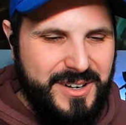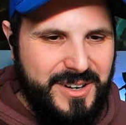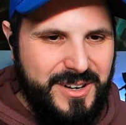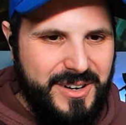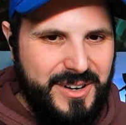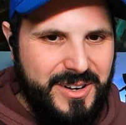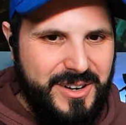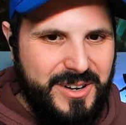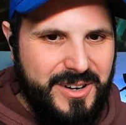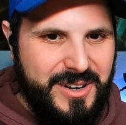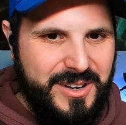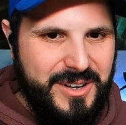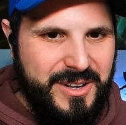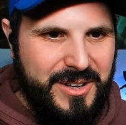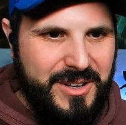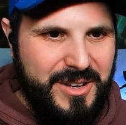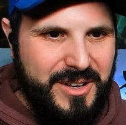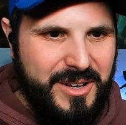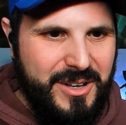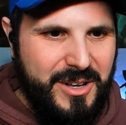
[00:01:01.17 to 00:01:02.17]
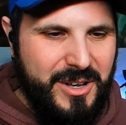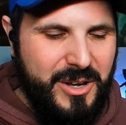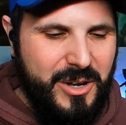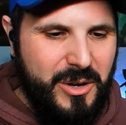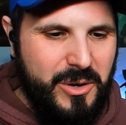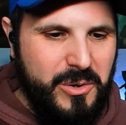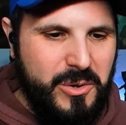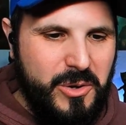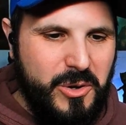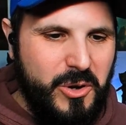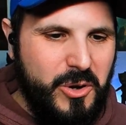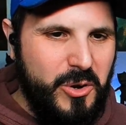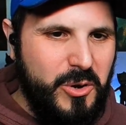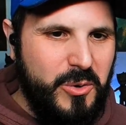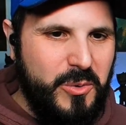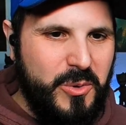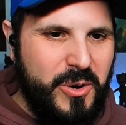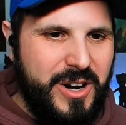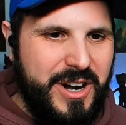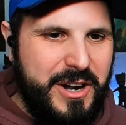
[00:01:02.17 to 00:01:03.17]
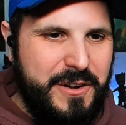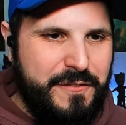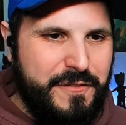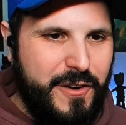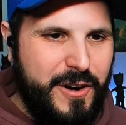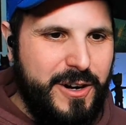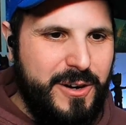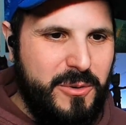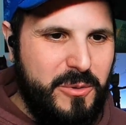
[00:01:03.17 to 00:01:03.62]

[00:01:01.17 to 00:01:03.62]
Jesse? Oh, we're in for